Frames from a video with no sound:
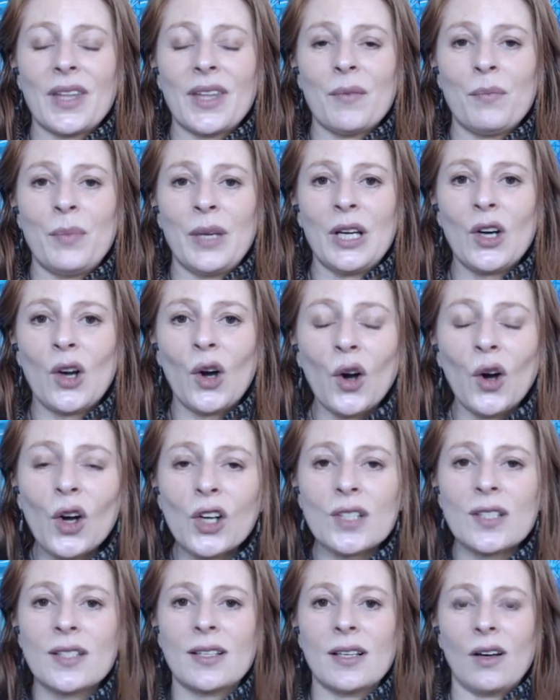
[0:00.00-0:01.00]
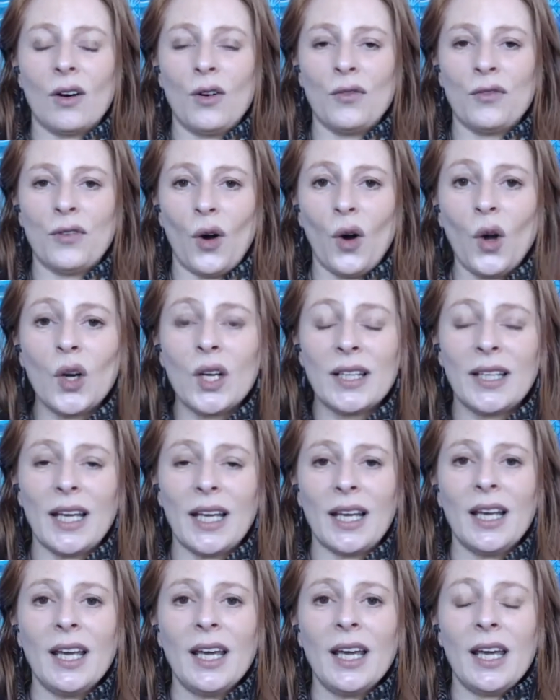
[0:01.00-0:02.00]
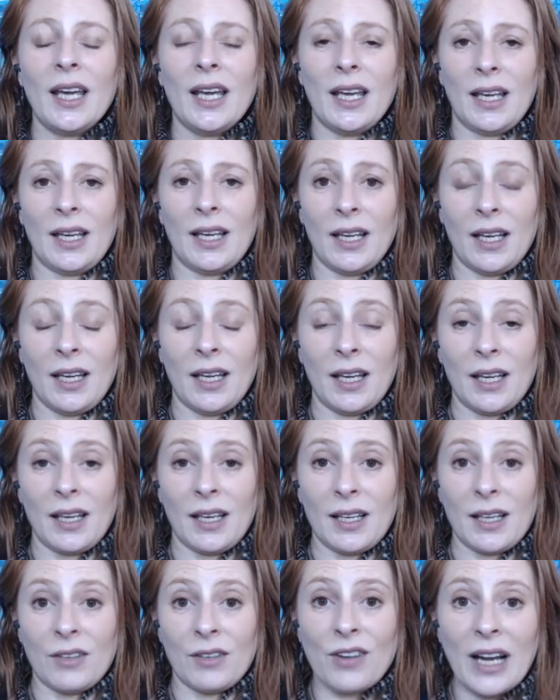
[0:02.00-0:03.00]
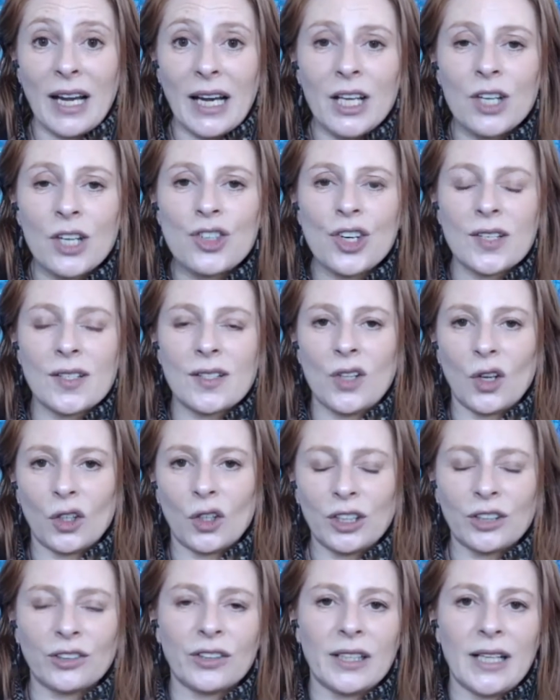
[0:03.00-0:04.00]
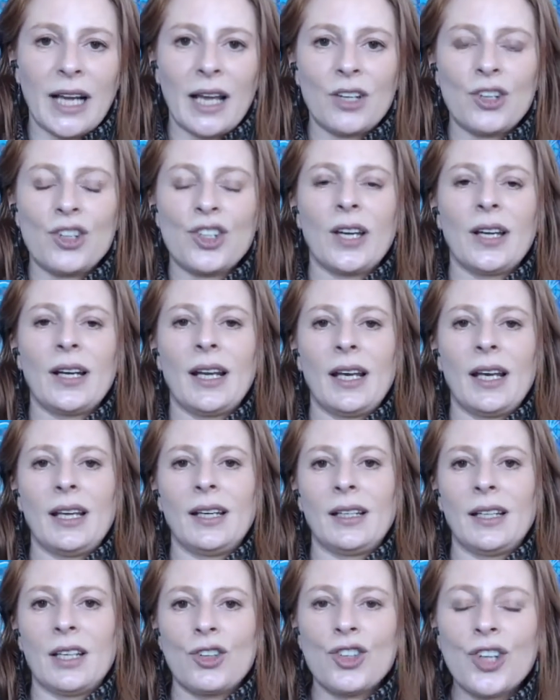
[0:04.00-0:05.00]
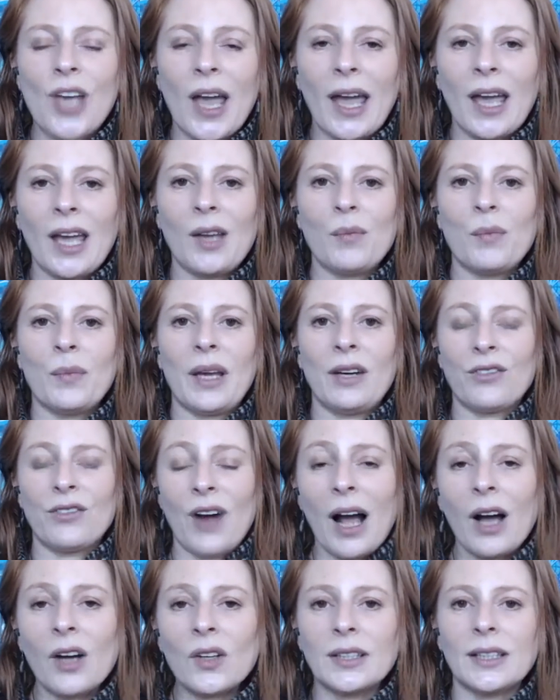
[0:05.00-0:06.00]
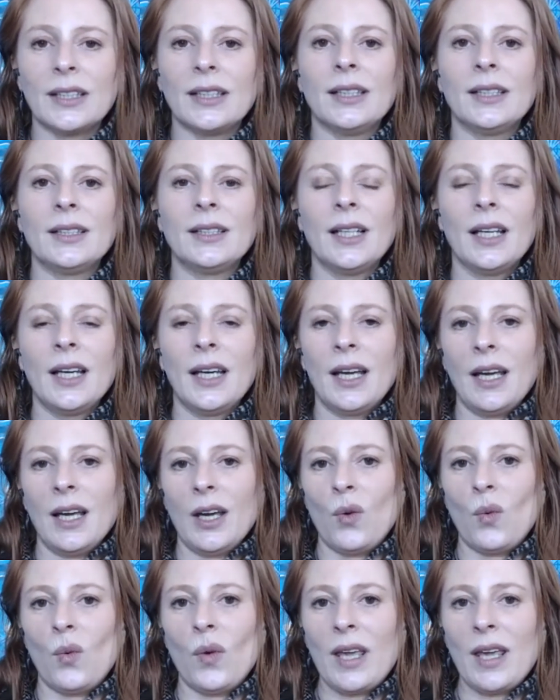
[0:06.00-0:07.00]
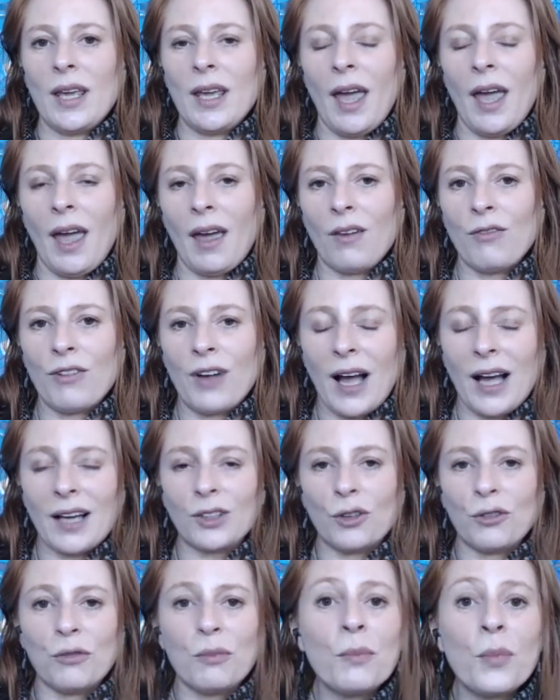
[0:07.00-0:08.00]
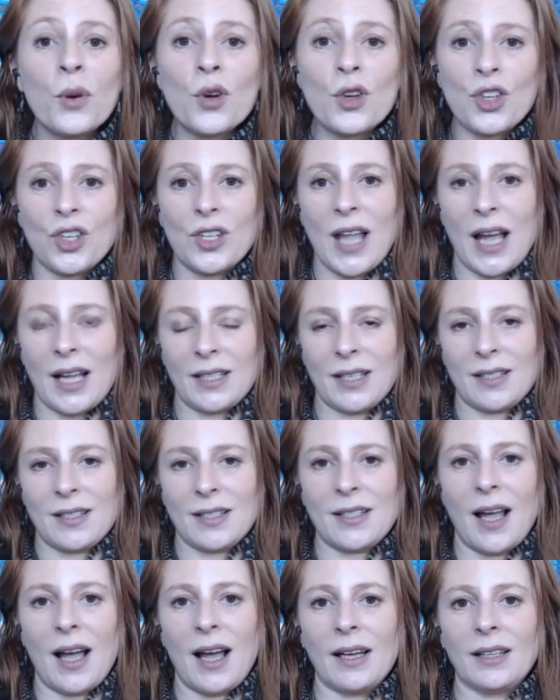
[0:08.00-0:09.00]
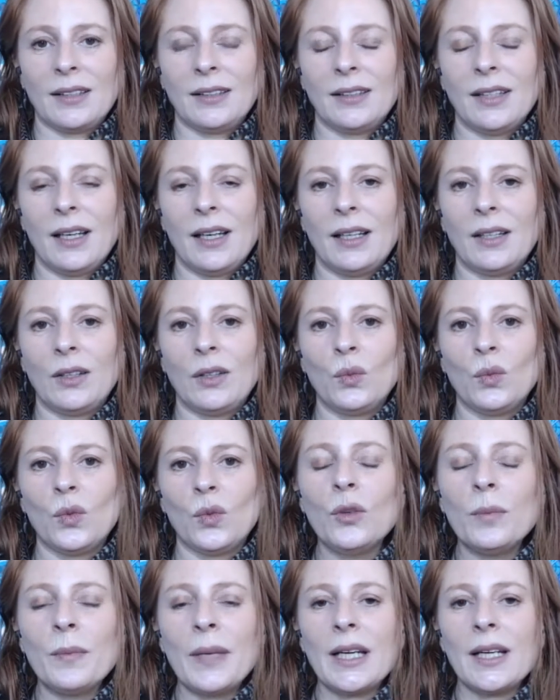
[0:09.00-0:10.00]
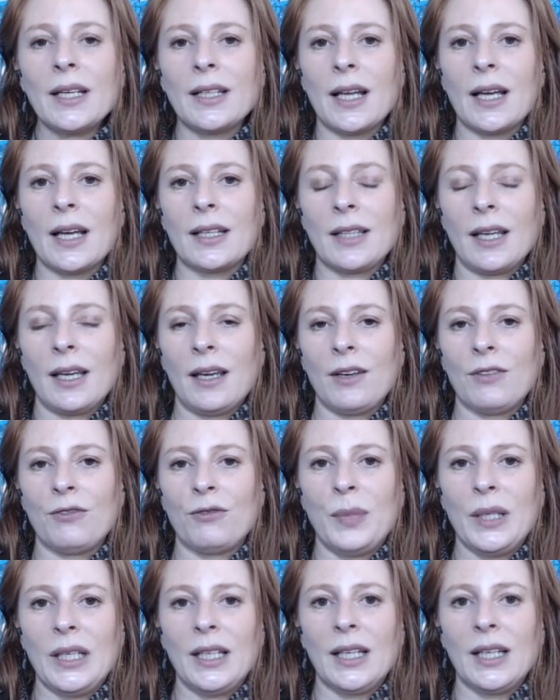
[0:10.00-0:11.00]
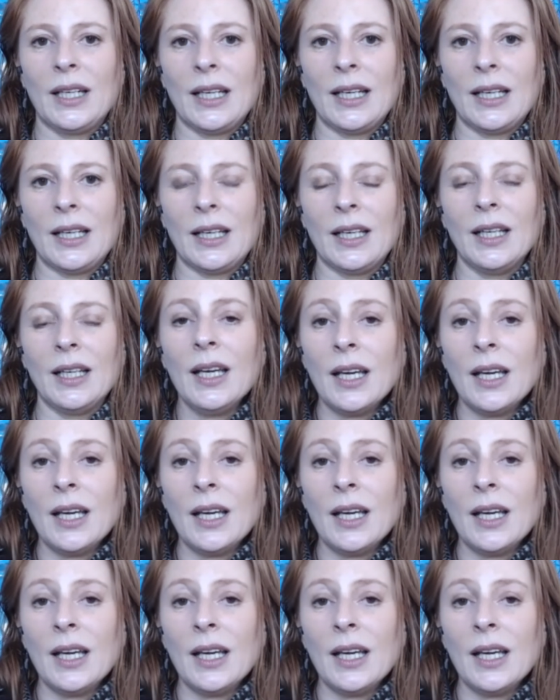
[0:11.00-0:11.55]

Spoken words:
because of all the religious doctrination and the shame around it, we have kind of pushed that aside. And women that have been